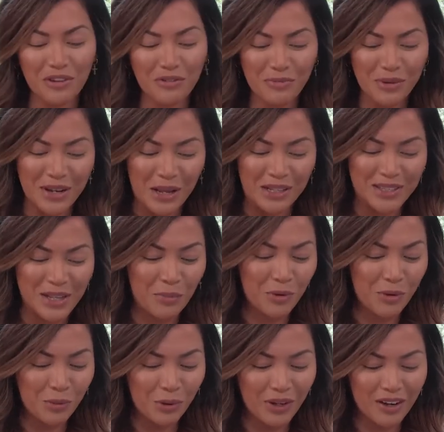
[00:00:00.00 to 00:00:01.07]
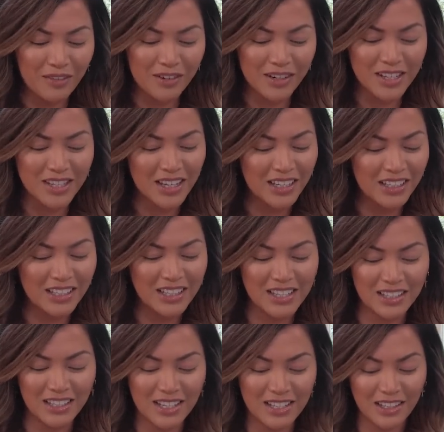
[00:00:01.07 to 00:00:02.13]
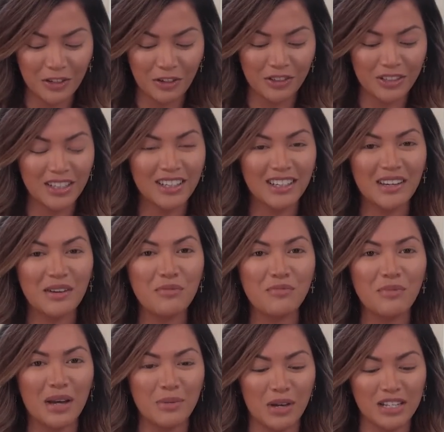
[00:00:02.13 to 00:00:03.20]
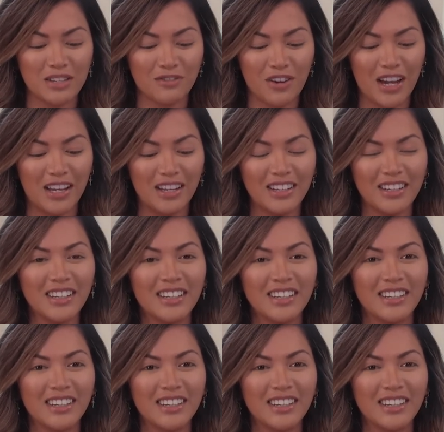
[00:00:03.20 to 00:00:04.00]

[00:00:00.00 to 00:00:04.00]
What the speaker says: we've been inseparable ever since. He's literally my best friend.